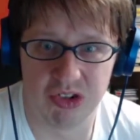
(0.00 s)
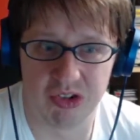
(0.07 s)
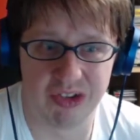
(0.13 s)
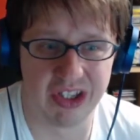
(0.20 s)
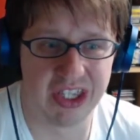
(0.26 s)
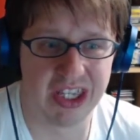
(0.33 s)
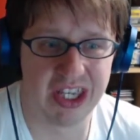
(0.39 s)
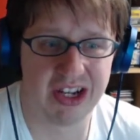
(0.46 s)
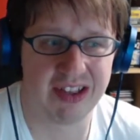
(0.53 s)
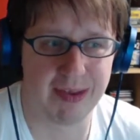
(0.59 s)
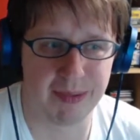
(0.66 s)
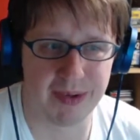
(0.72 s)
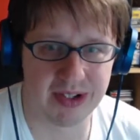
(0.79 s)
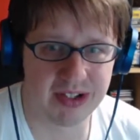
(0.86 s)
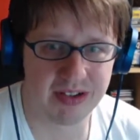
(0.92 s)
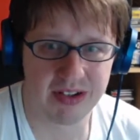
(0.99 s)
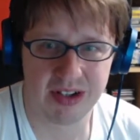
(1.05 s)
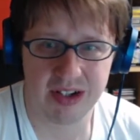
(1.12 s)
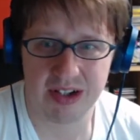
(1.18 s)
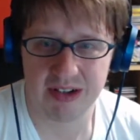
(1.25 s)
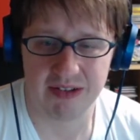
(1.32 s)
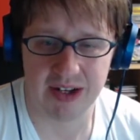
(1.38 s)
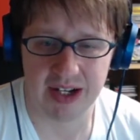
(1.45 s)
really care that much,
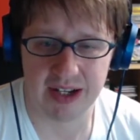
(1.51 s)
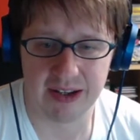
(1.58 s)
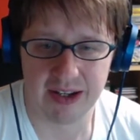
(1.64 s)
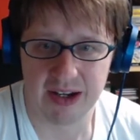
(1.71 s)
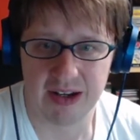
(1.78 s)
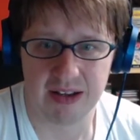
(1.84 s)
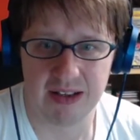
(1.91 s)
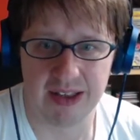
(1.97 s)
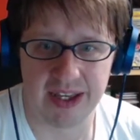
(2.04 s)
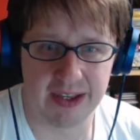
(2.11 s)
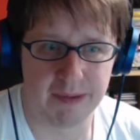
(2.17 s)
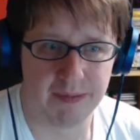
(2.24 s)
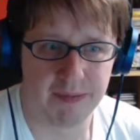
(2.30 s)
right? Like